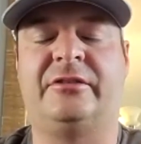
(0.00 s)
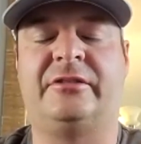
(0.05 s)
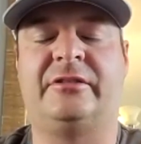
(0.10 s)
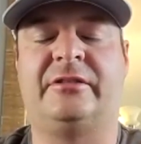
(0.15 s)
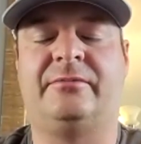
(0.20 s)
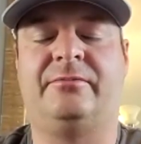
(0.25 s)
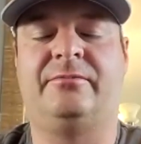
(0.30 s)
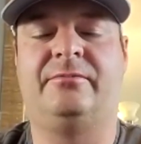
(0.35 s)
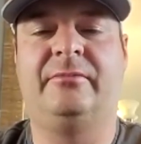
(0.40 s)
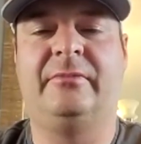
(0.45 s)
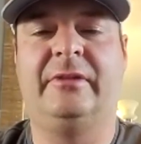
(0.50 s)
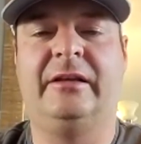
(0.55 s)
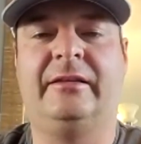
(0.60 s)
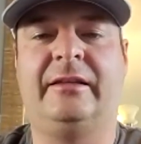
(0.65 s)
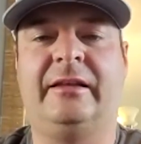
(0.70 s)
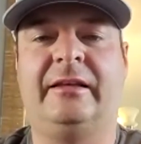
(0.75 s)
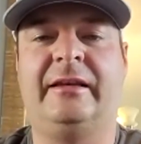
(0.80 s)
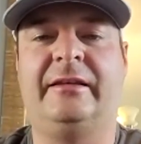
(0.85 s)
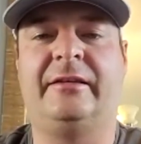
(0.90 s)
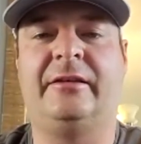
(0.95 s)
just
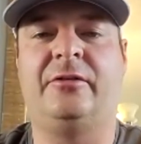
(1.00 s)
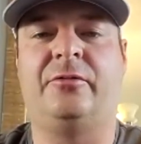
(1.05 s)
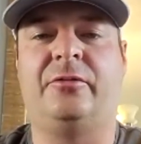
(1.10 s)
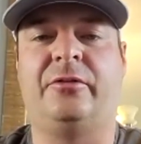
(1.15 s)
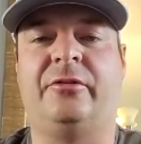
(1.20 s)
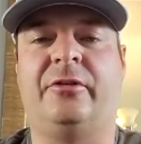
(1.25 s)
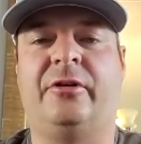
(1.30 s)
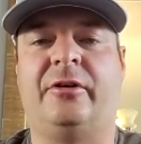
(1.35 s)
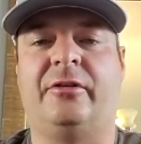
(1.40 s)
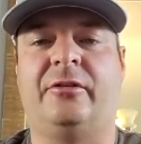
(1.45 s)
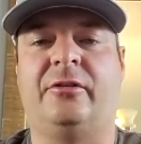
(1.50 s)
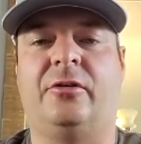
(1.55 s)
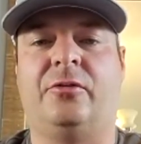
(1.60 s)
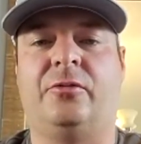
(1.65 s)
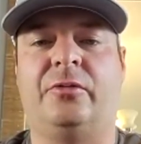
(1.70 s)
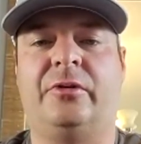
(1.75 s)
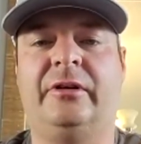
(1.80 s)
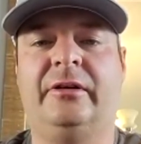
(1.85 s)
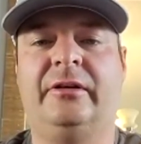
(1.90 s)
they need to know they're not alone.